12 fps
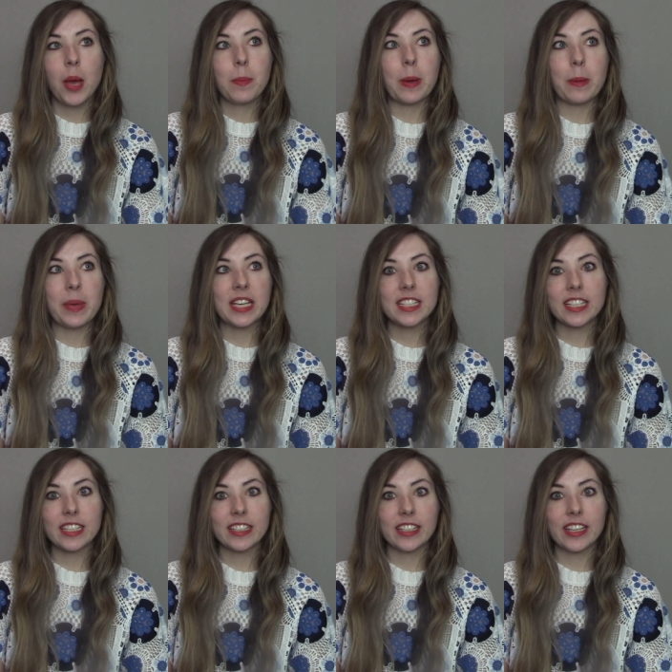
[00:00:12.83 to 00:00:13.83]
But
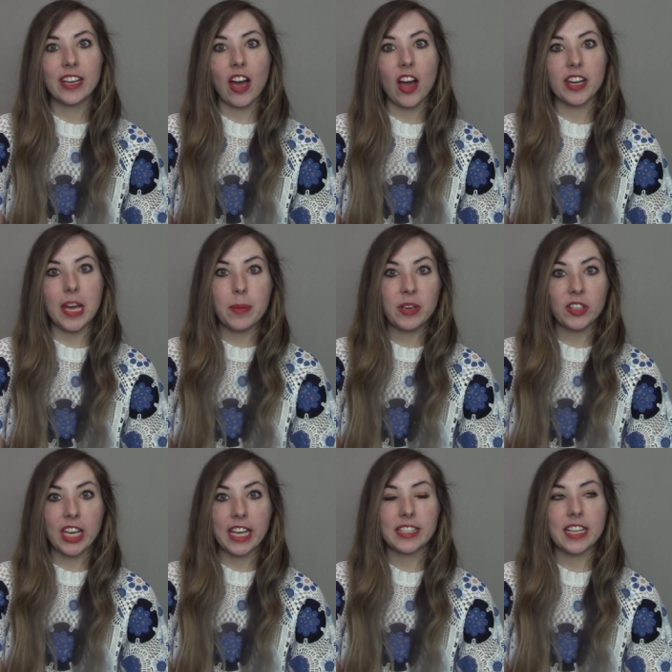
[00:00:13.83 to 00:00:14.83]
basically on
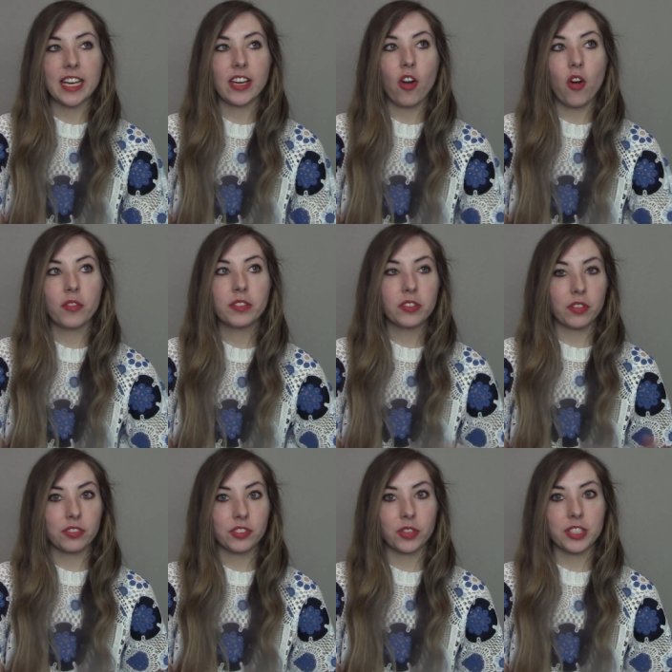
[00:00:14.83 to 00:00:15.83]
MLK Day, all of the
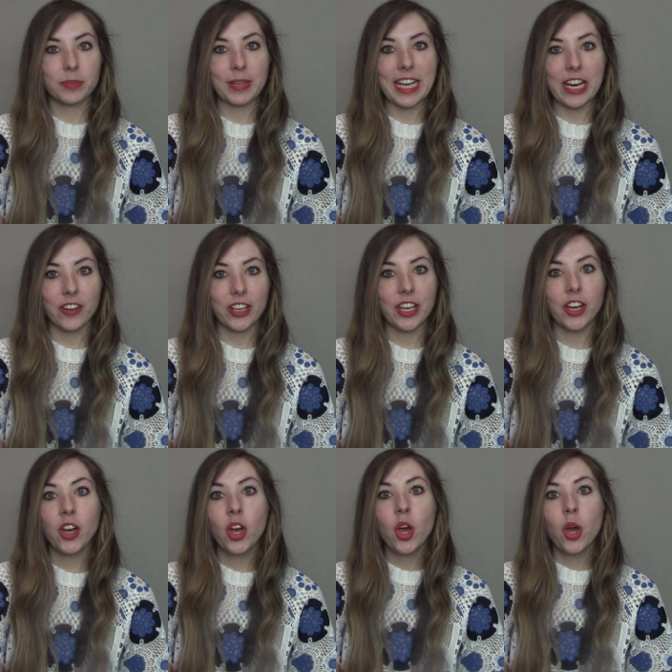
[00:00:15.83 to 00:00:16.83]
thrift stores in my area
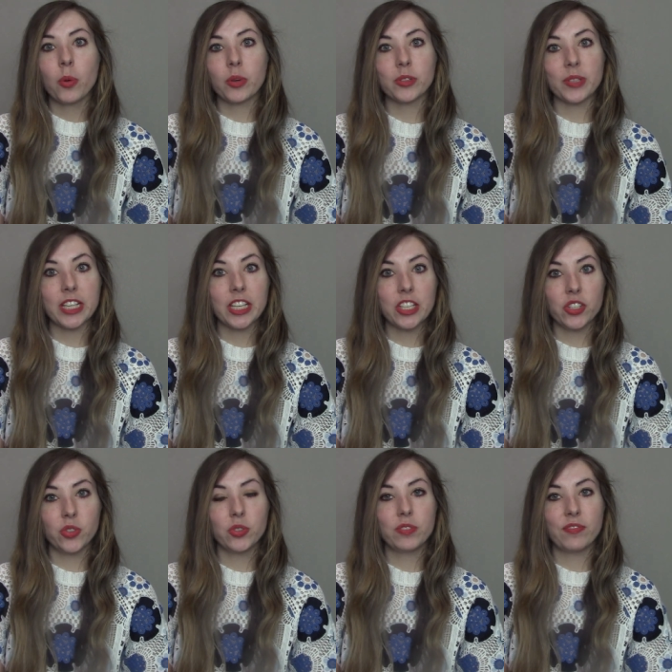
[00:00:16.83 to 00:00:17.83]
were doing a
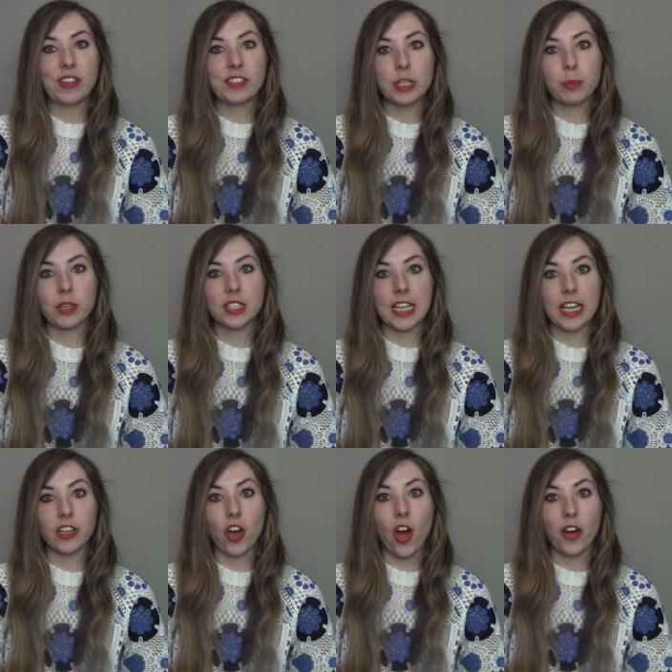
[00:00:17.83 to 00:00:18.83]
huge
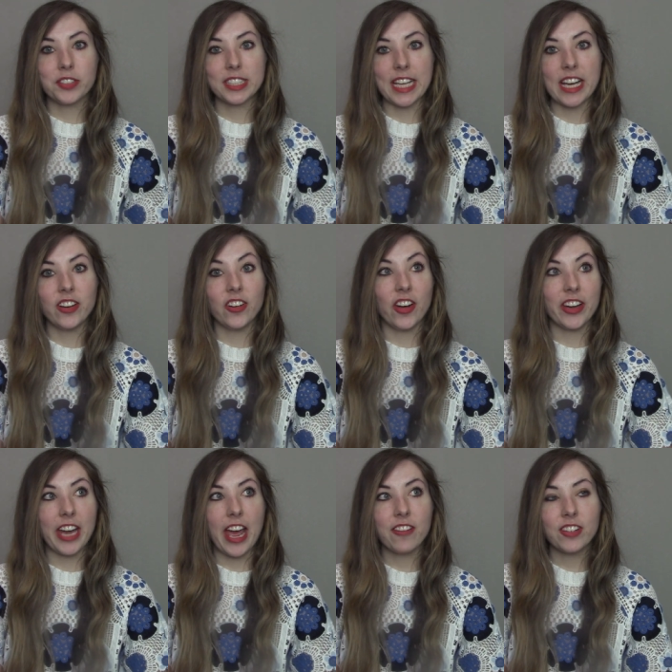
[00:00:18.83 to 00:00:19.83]
50% off sale
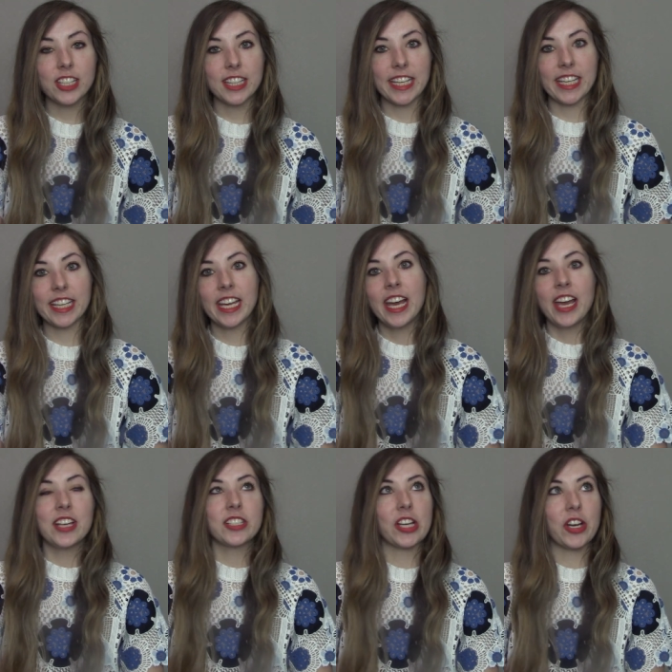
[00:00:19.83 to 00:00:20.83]
on everything.
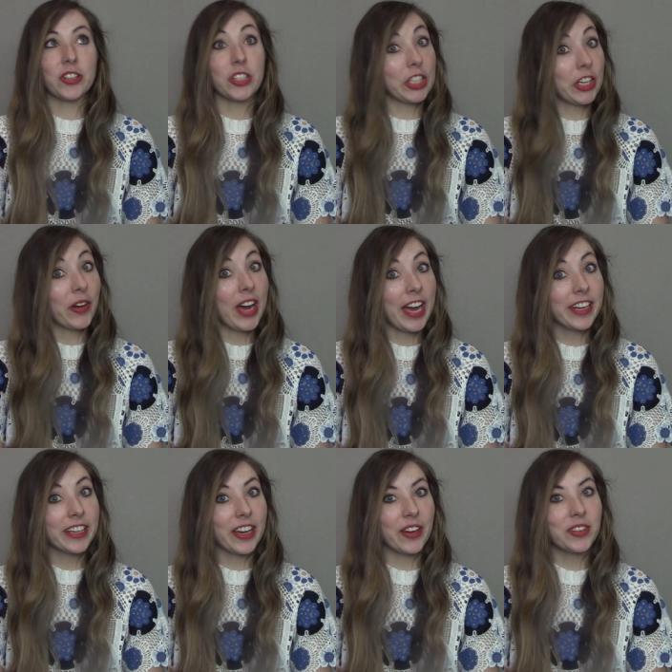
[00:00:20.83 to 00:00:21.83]
So you know I had to
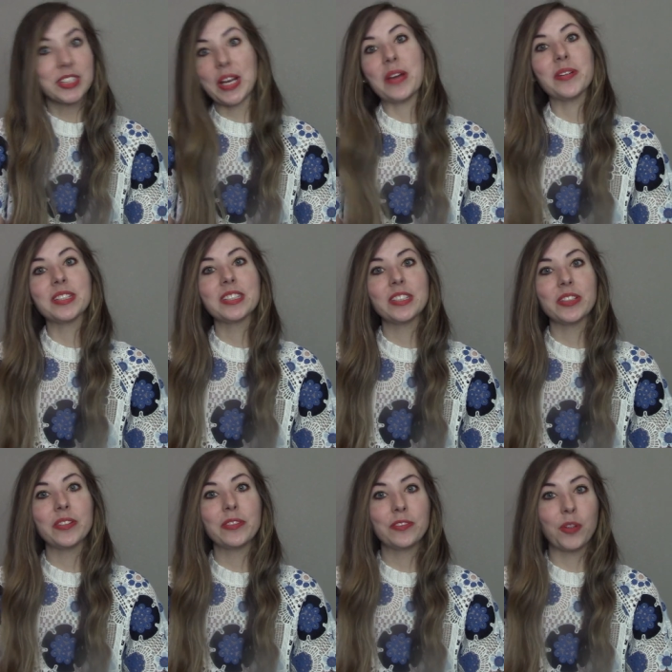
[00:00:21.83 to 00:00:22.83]
go. So I went
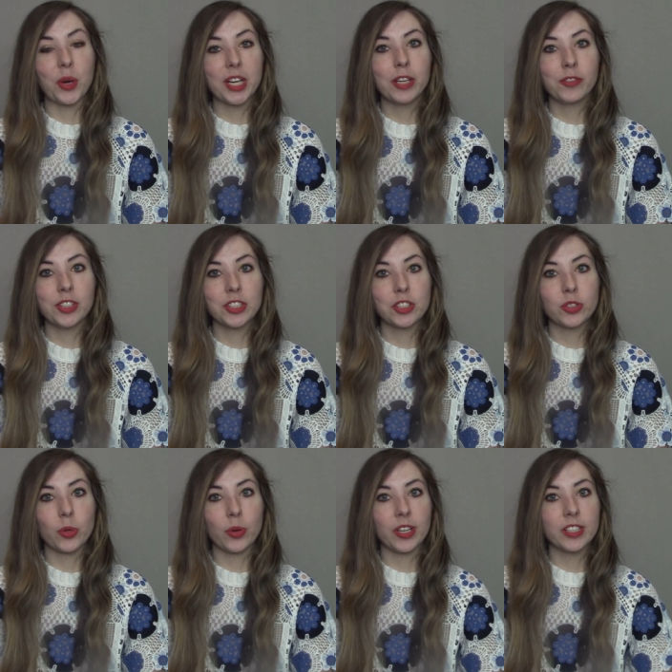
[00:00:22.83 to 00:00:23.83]
to four different
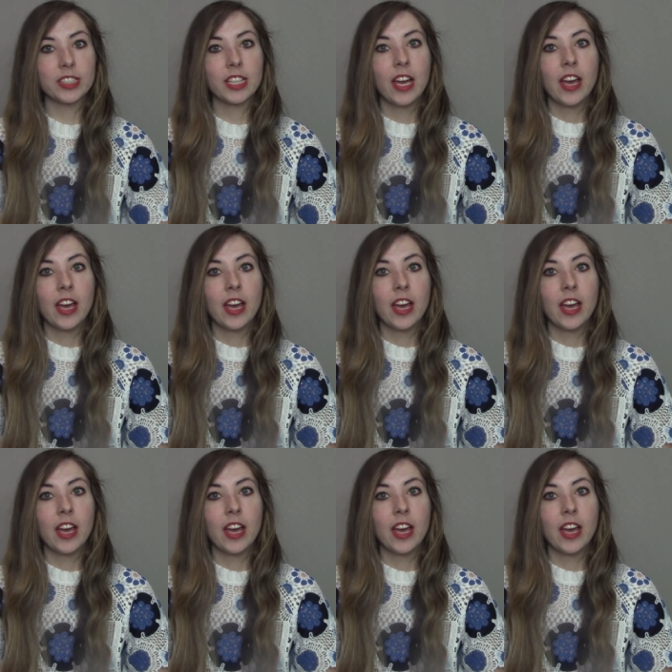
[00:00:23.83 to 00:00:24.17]
stores.